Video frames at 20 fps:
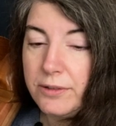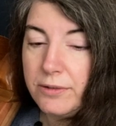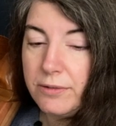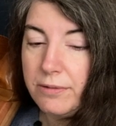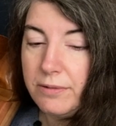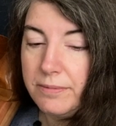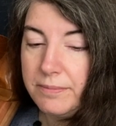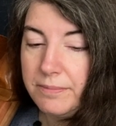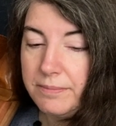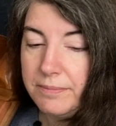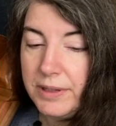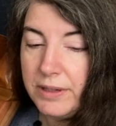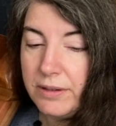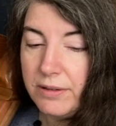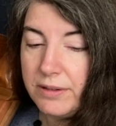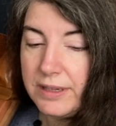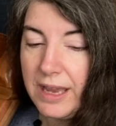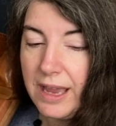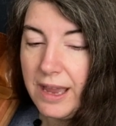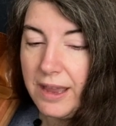intro
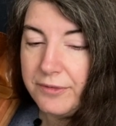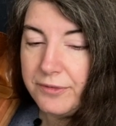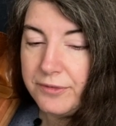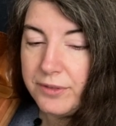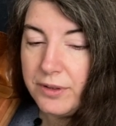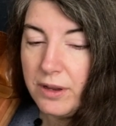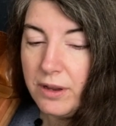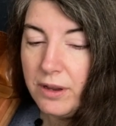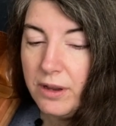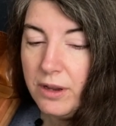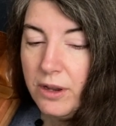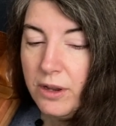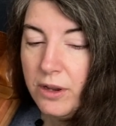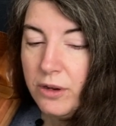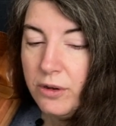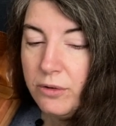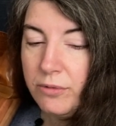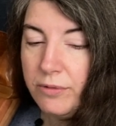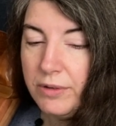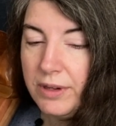because after
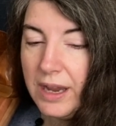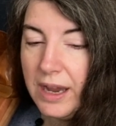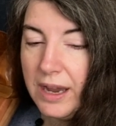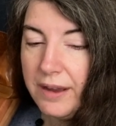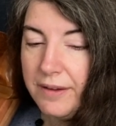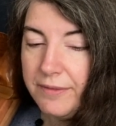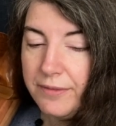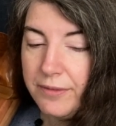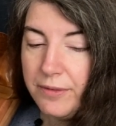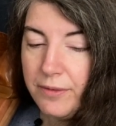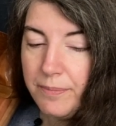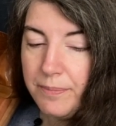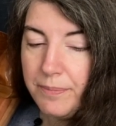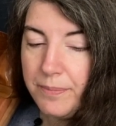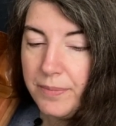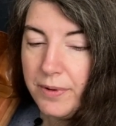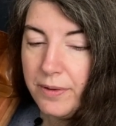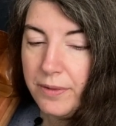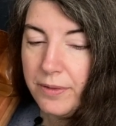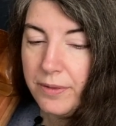we have the
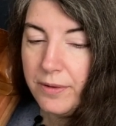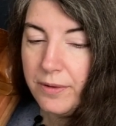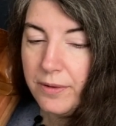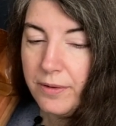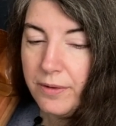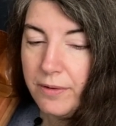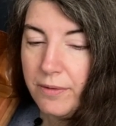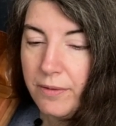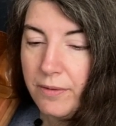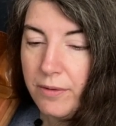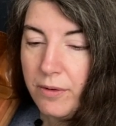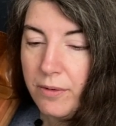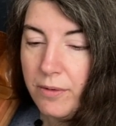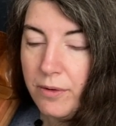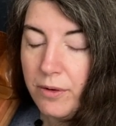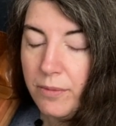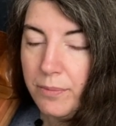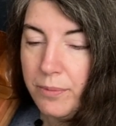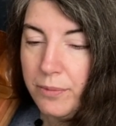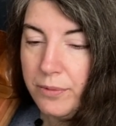uh, the
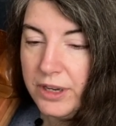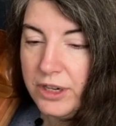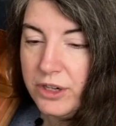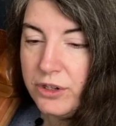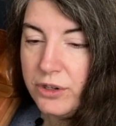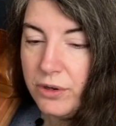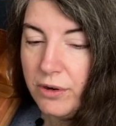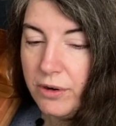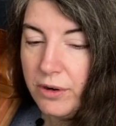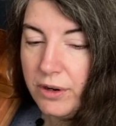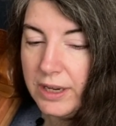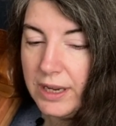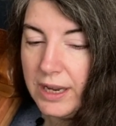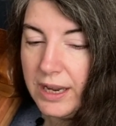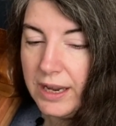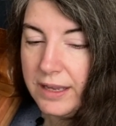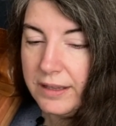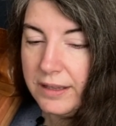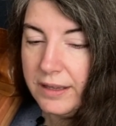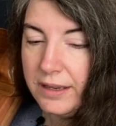uh, a bridge
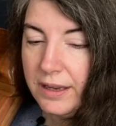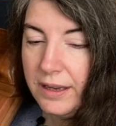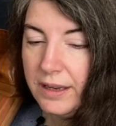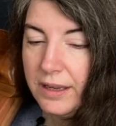again